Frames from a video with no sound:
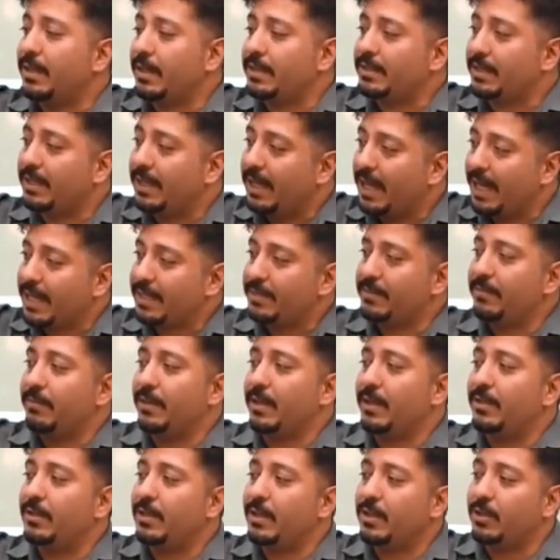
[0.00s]
The last
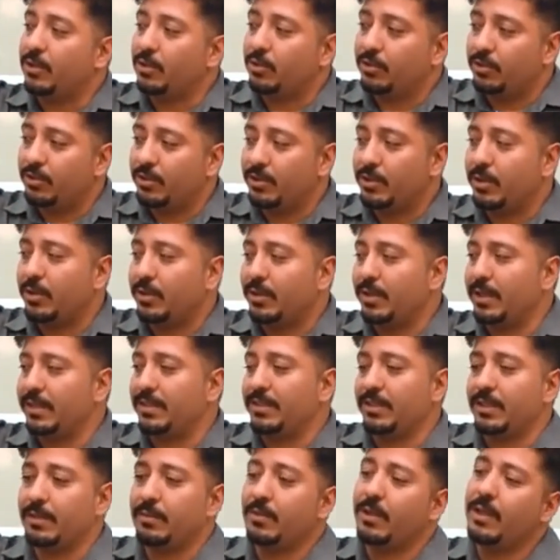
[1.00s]
filter goes to your
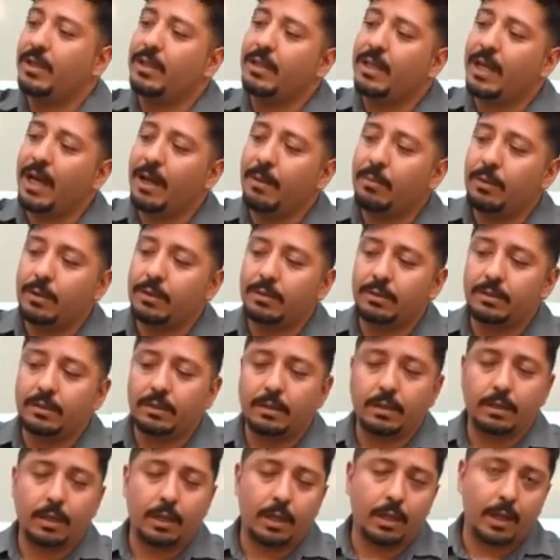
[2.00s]
consumption tap,
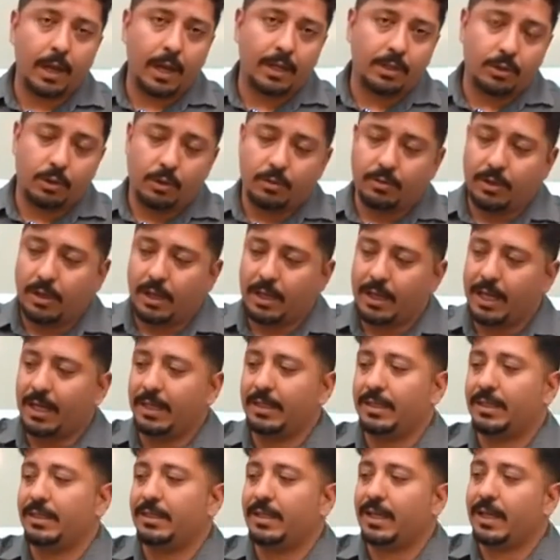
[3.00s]
and you've
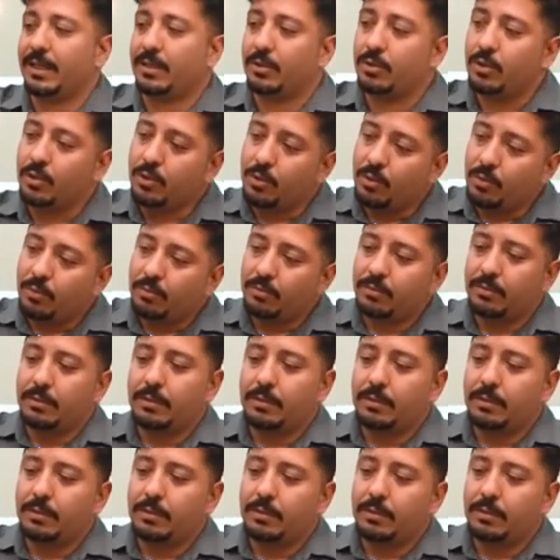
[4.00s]
connected that too.